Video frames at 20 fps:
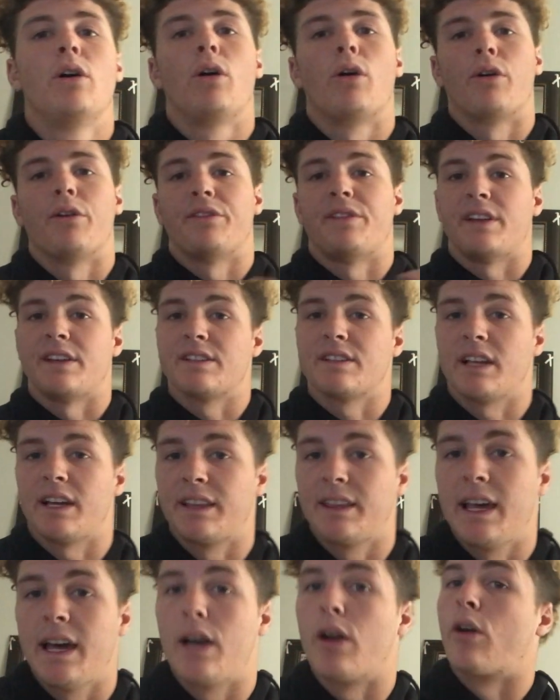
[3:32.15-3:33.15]
or things
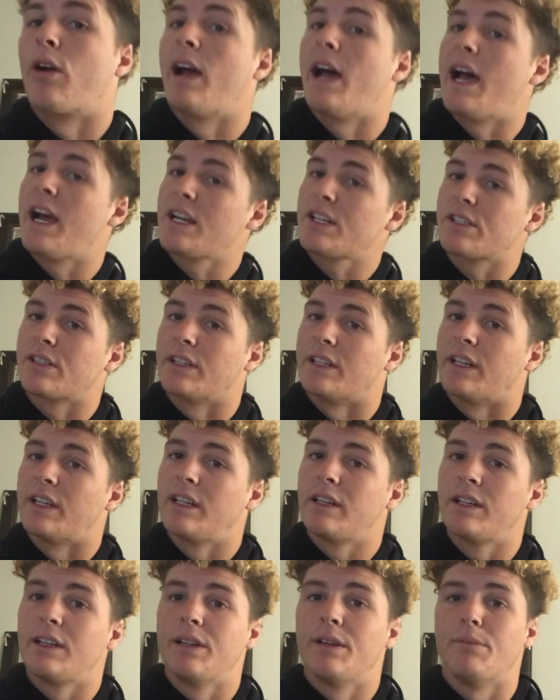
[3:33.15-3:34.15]
like that, or actually
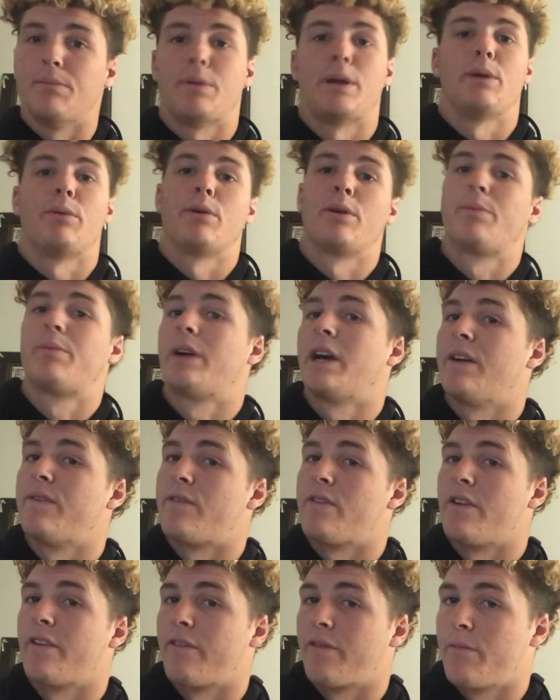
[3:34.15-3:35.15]
be able to
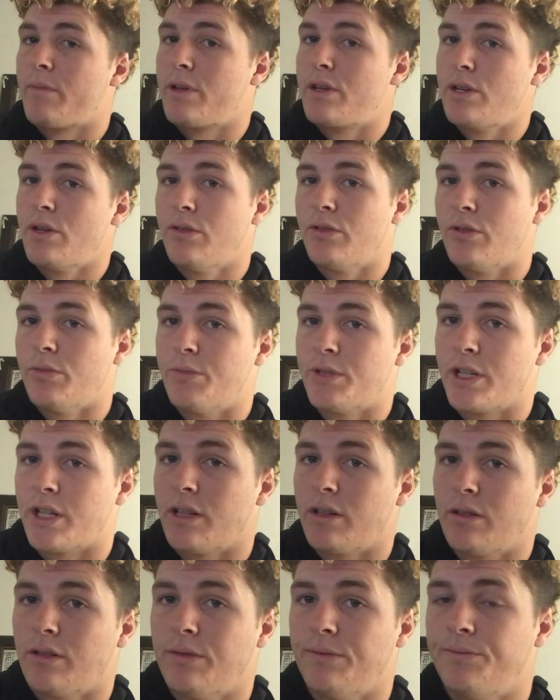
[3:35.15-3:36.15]
profit off of my YouTube
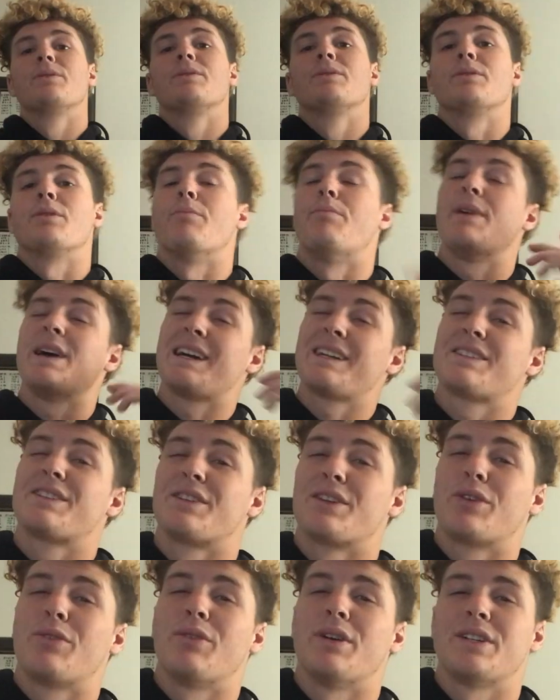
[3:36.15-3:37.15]
channel. So back to
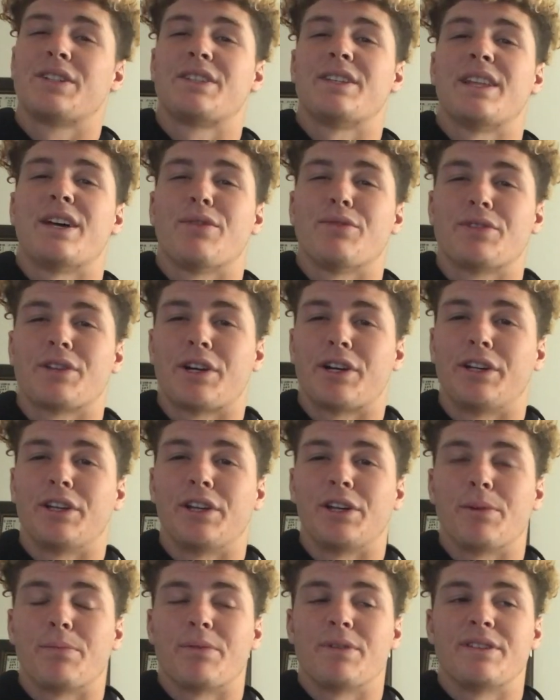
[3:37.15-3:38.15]
the question that was
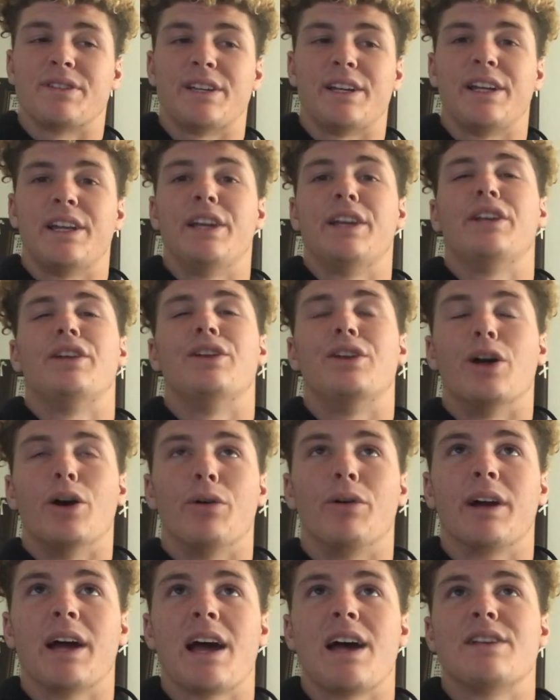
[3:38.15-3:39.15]
earlier presented.
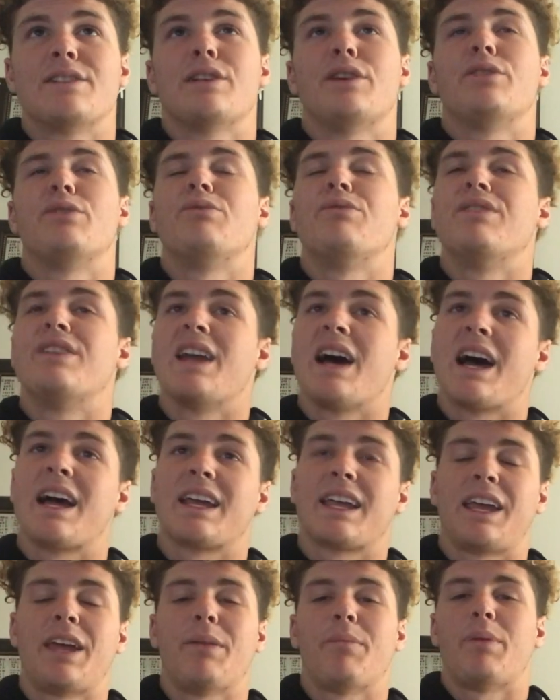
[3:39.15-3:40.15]
No, guys, I do
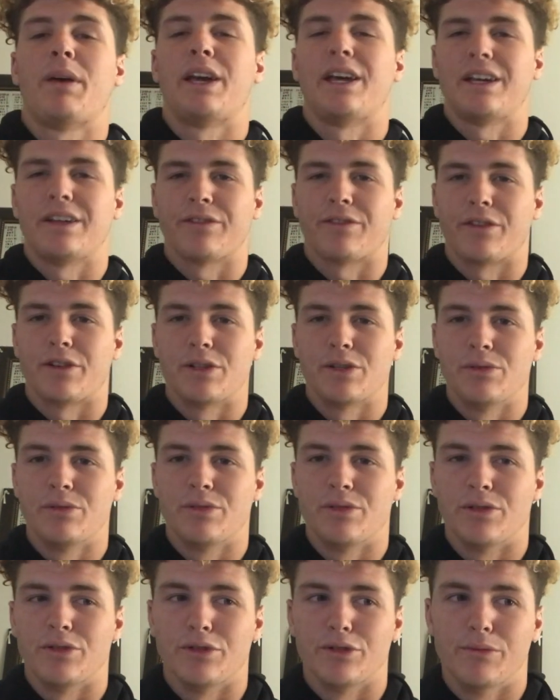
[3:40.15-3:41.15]
not get paid for
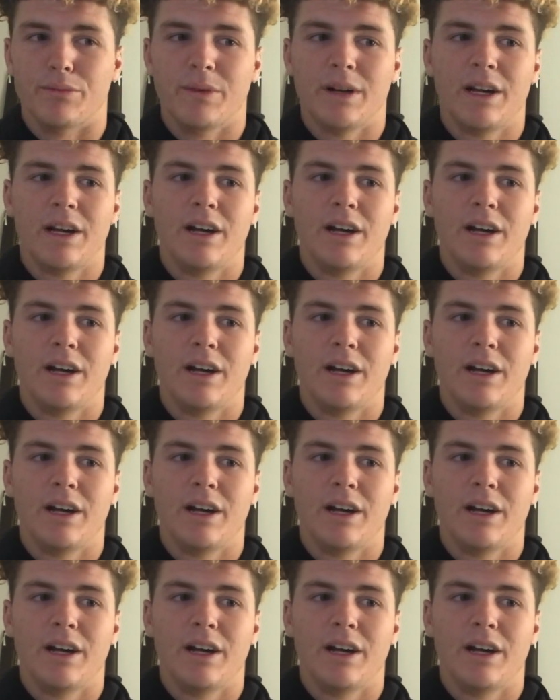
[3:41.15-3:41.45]
YouTube.